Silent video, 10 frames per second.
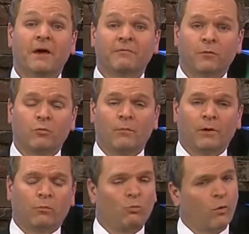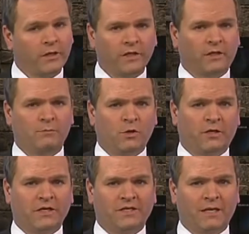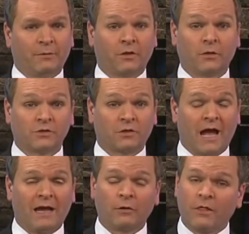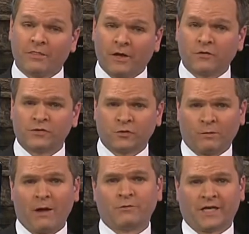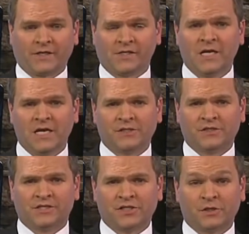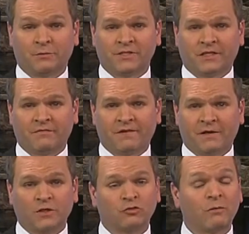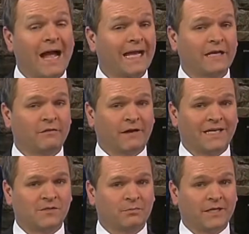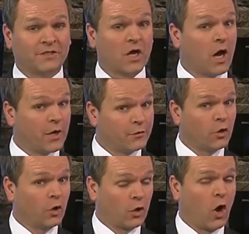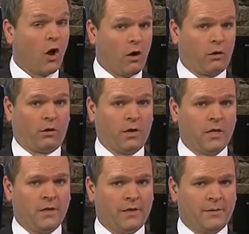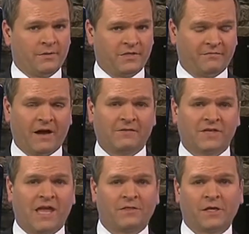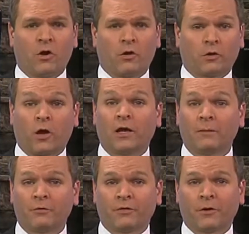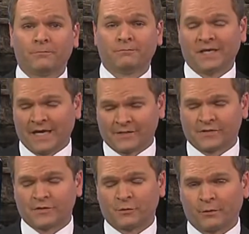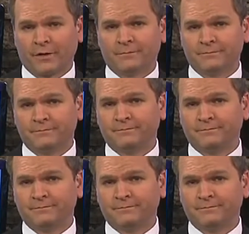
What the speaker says: and a Medford woman warning the community to keep a closer eye out on their surroundings. She says she recently found a tracking device placed under her car. NBC5's Anthony Carter caught up with her. He has the story.